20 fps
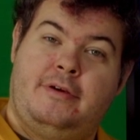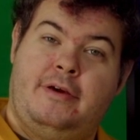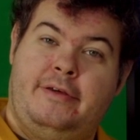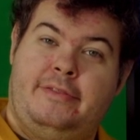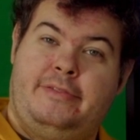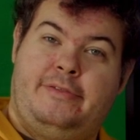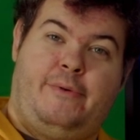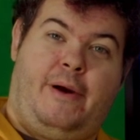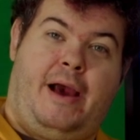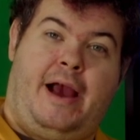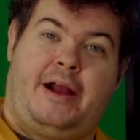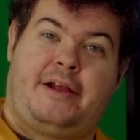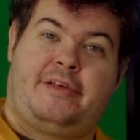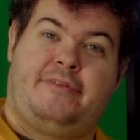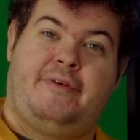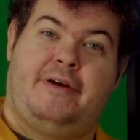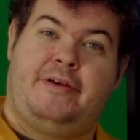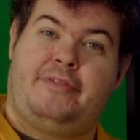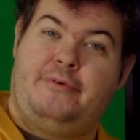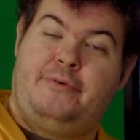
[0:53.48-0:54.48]
to
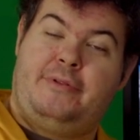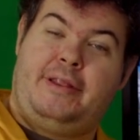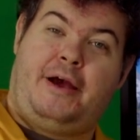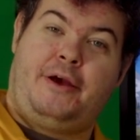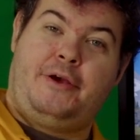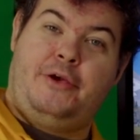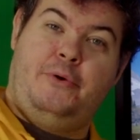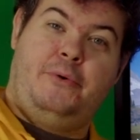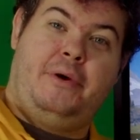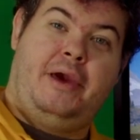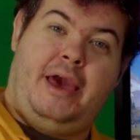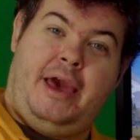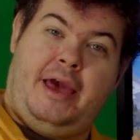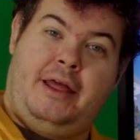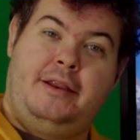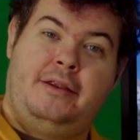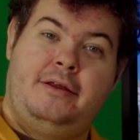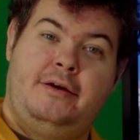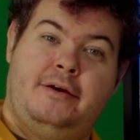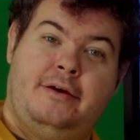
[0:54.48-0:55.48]
activate to allow you
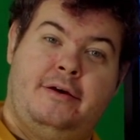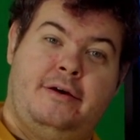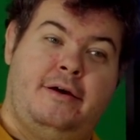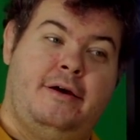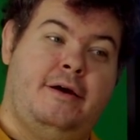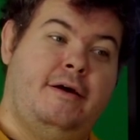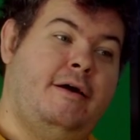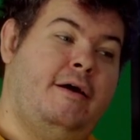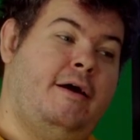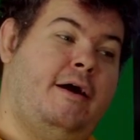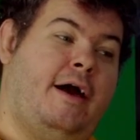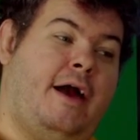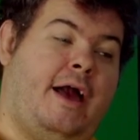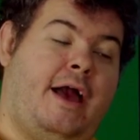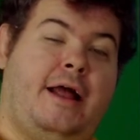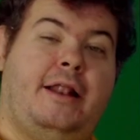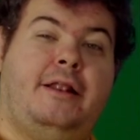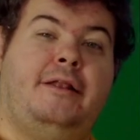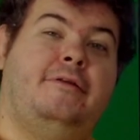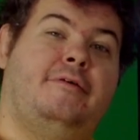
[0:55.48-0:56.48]
in
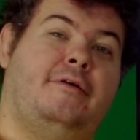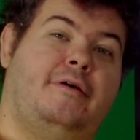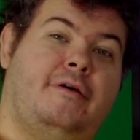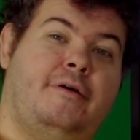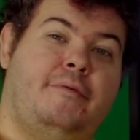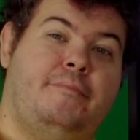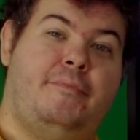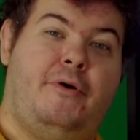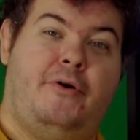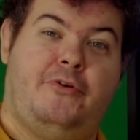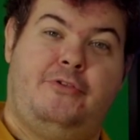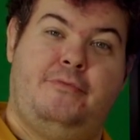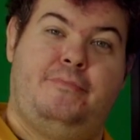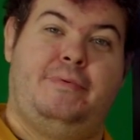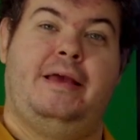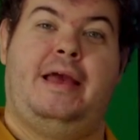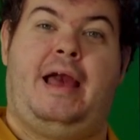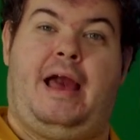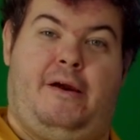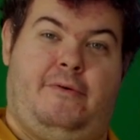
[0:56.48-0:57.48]
and
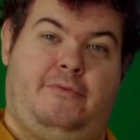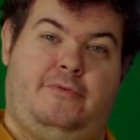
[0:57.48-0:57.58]
possibly out.